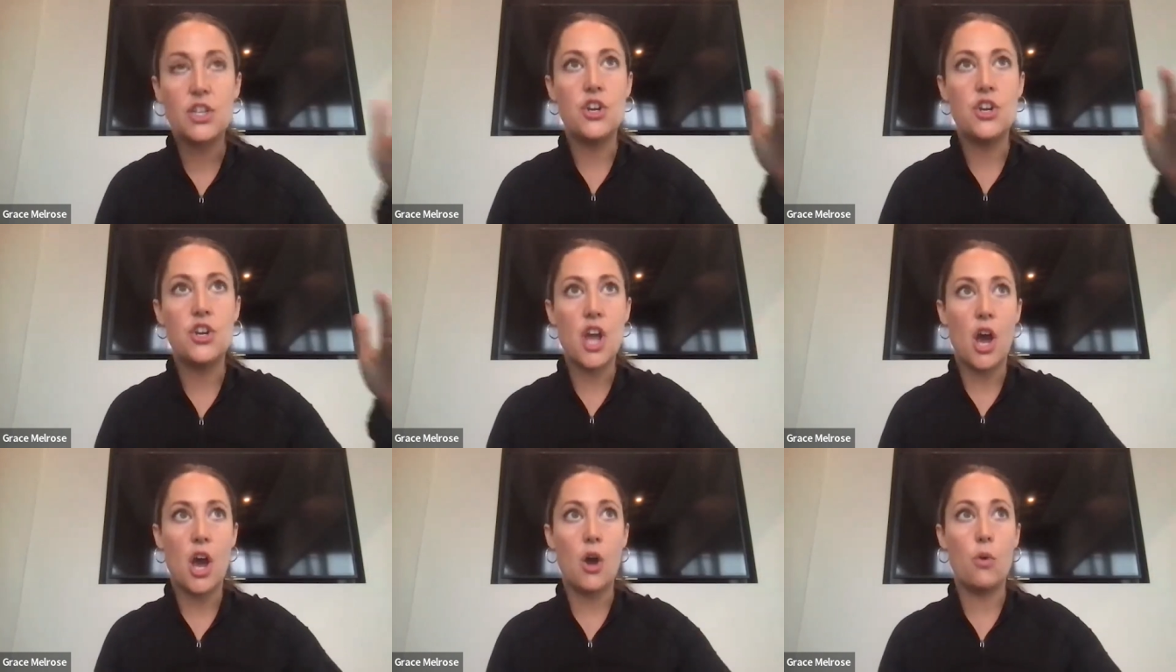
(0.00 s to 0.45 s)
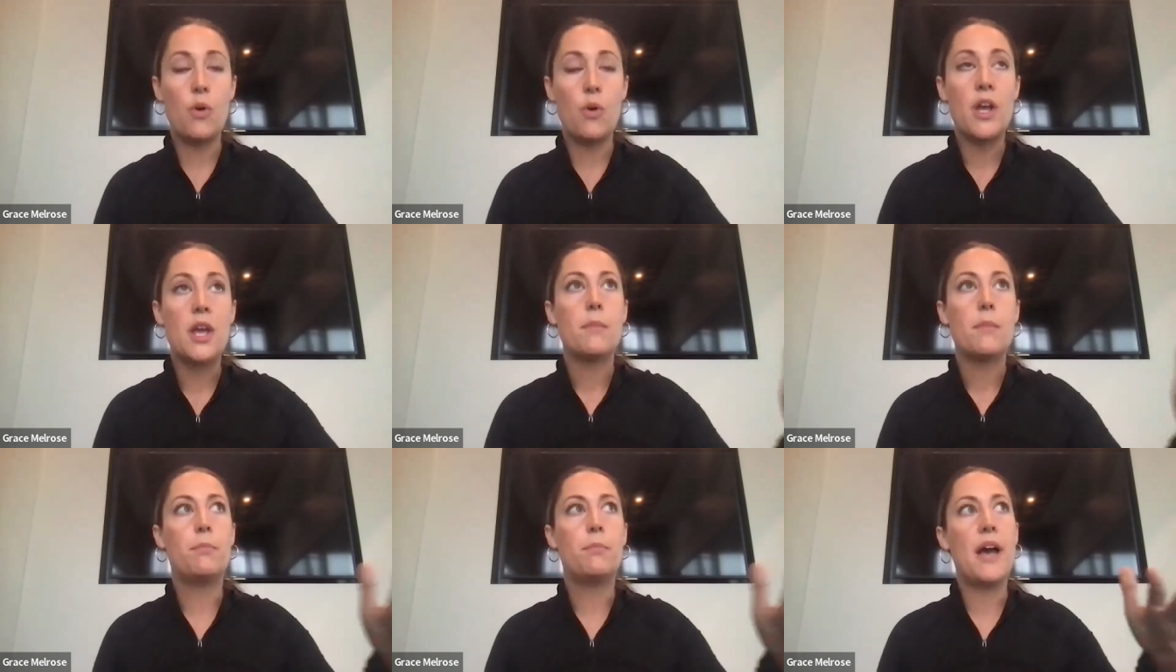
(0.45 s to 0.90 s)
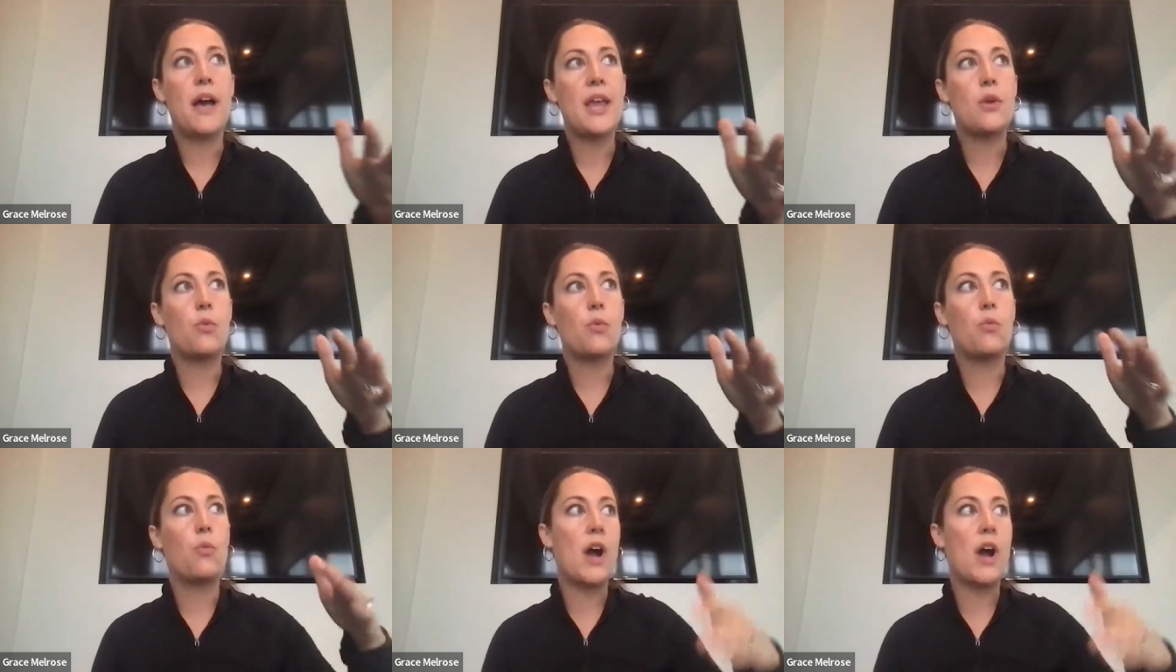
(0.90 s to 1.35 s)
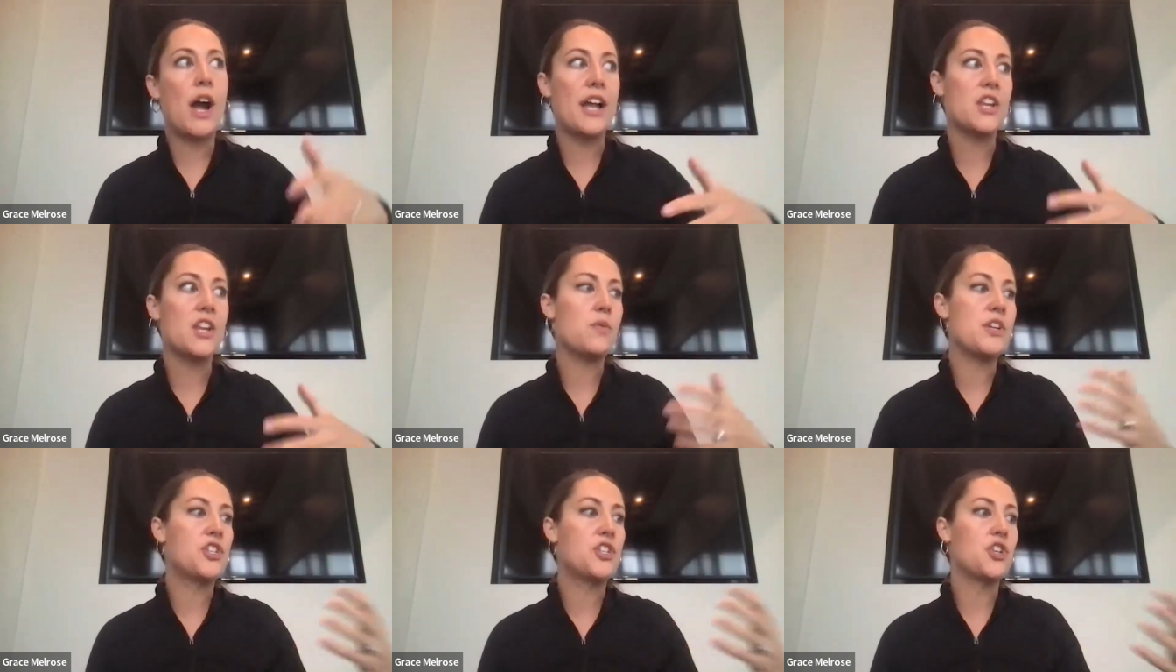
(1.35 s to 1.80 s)
No. Yeah. But why
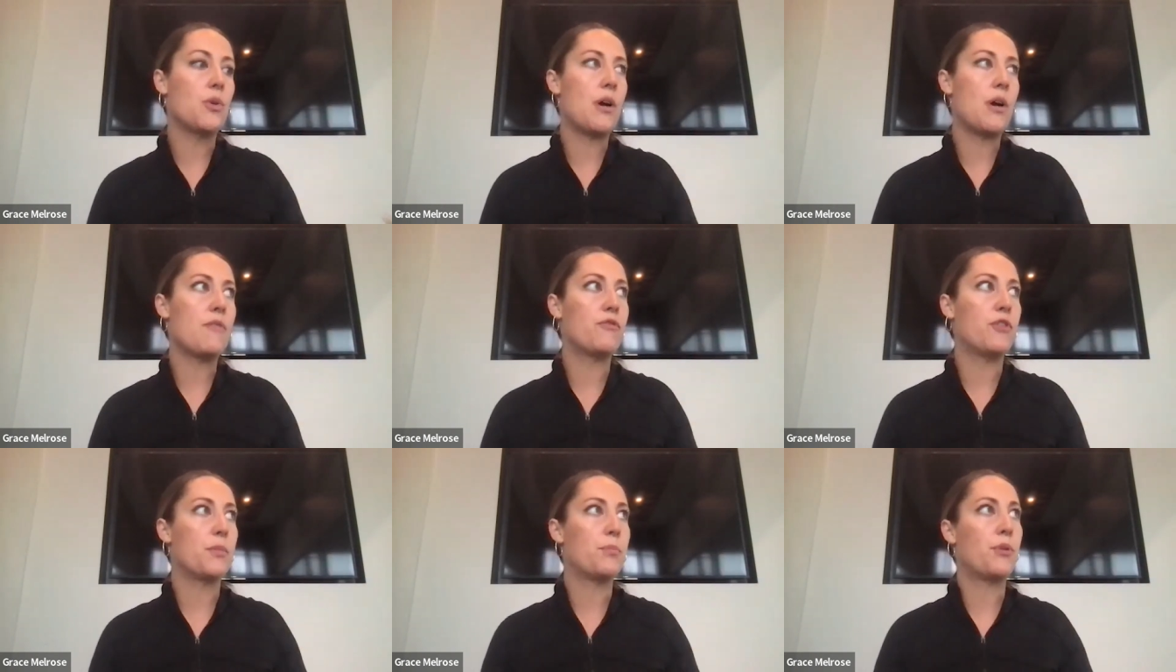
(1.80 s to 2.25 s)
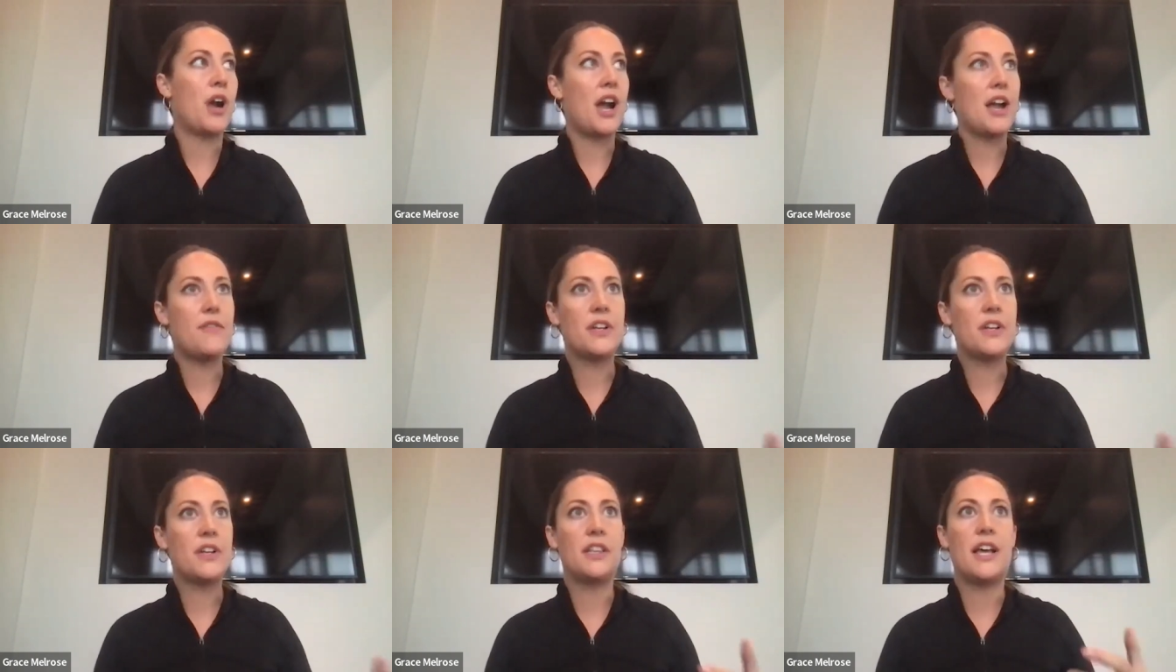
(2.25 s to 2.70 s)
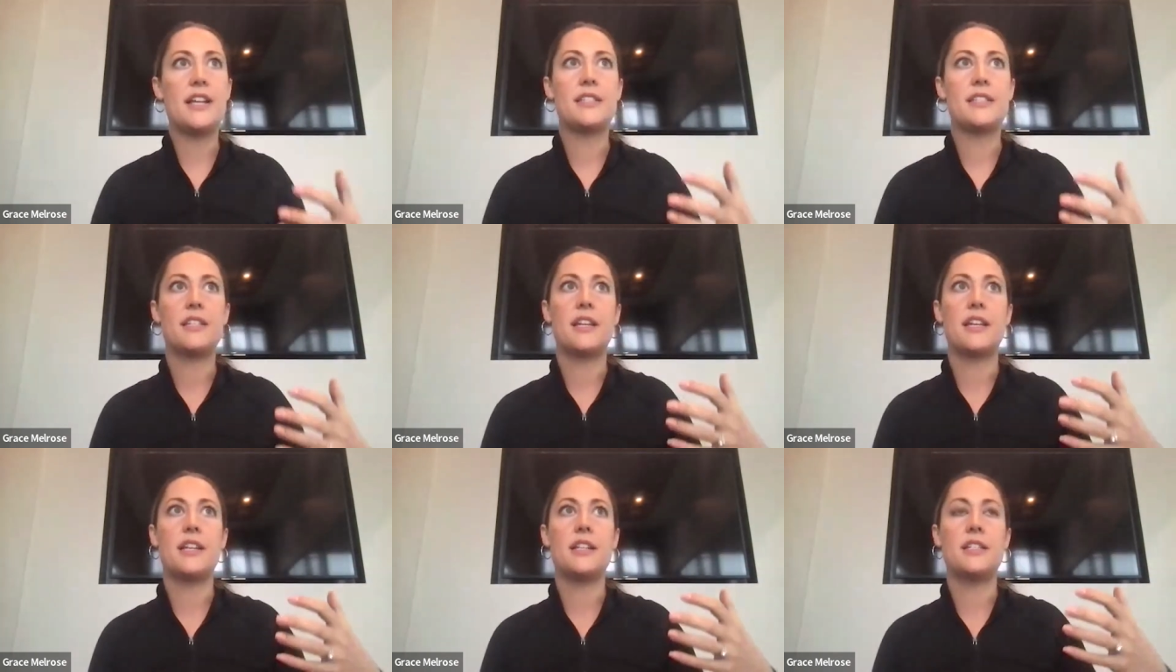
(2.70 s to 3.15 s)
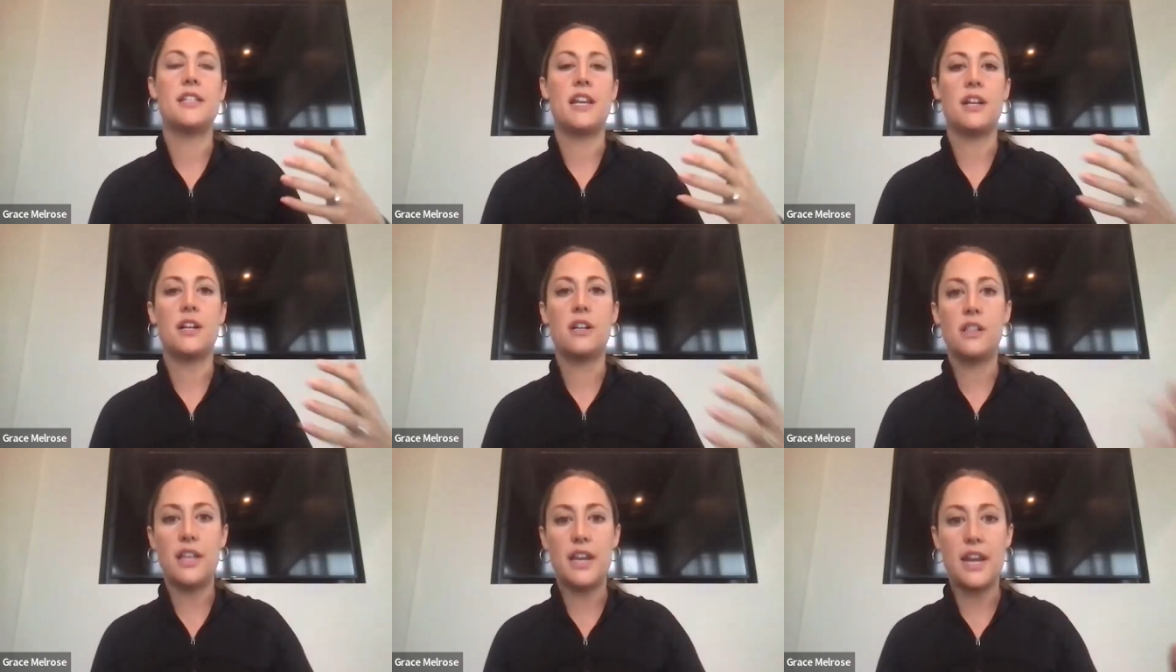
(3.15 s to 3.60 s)
do we show up for private lessons
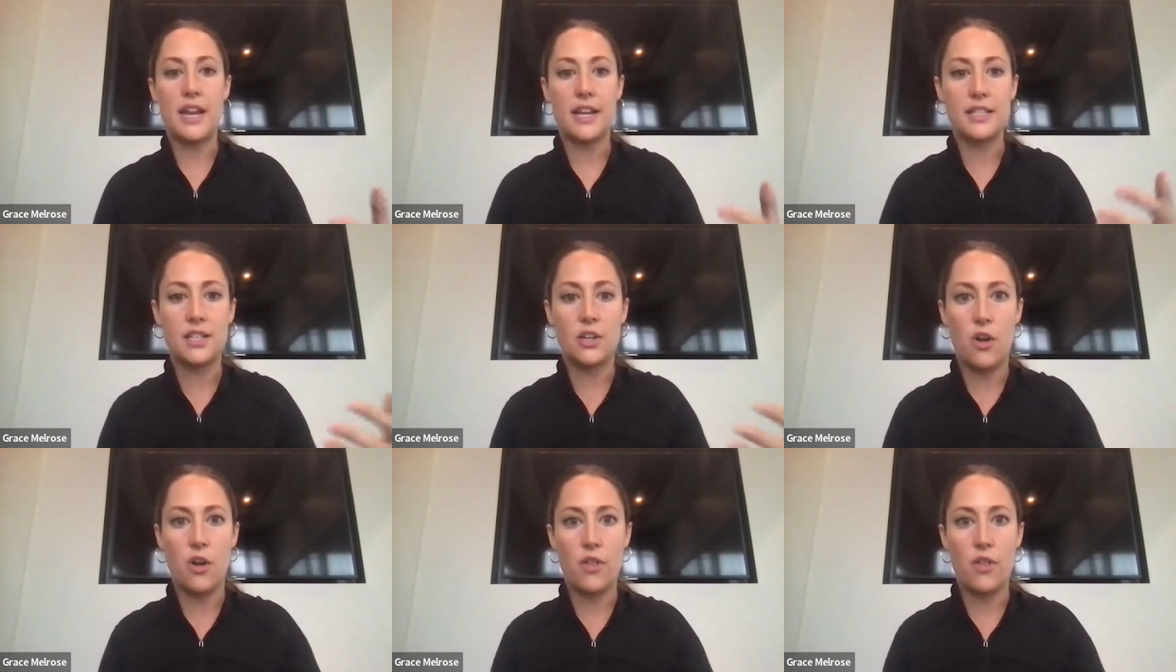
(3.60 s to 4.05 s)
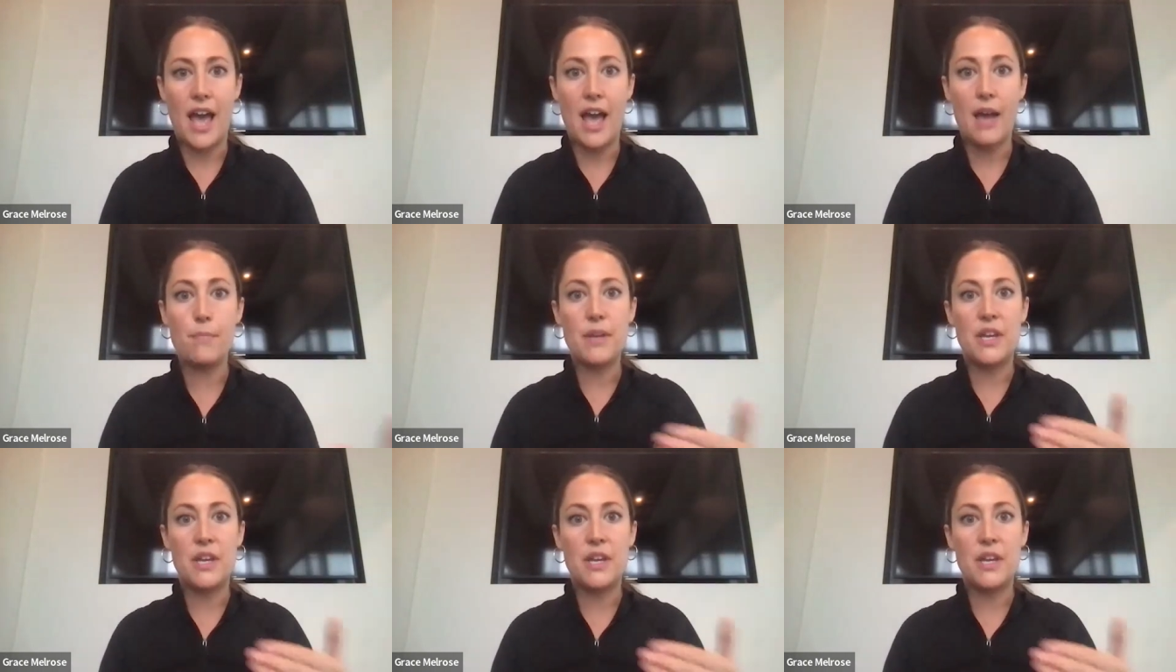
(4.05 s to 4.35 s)
and clinics and all that?